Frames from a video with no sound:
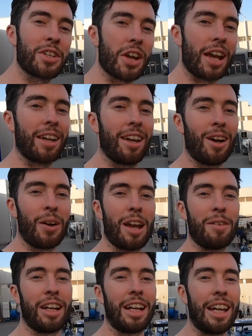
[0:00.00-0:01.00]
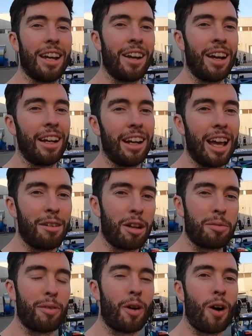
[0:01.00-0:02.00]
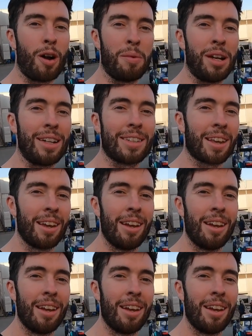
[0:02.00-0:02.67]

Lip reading: checking out everything here at Level Performance.